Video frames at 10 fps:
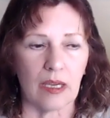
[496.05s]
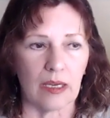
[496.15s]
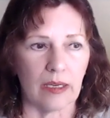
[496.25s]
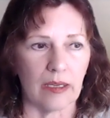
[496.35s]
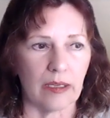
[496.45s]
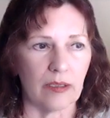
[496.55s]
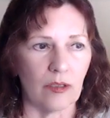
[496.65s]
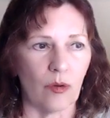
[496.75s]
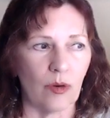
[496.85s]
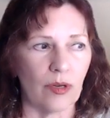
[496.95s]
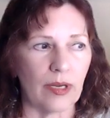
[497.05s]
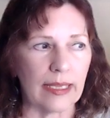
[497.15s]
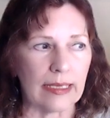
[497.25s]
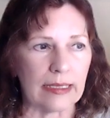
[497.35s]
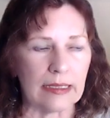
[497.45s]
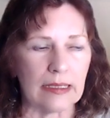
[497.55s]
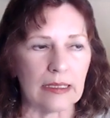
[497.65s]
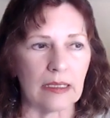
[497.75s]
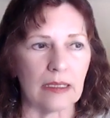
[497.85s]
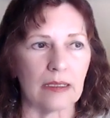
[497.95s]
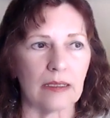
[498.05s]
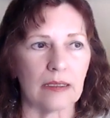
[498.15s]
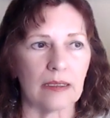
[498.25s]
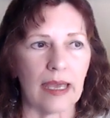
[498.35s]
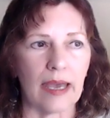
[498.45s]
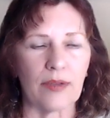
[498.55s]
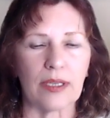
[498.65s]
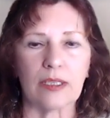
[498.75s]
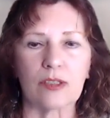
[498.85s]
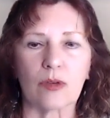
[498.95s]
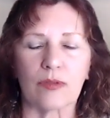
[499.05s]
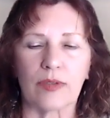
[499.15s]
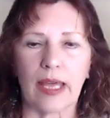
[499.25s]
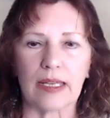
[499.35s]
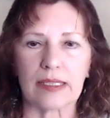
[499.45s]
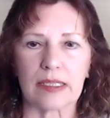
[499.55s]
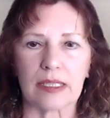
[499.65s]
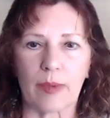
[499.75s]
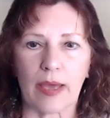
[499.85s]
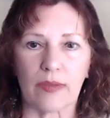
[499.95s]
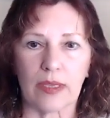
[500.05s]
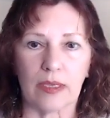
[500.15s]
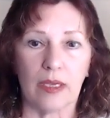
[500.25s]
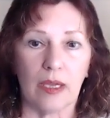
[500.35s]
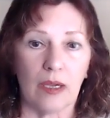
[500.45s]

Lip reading: nor in having any sort of analysis about the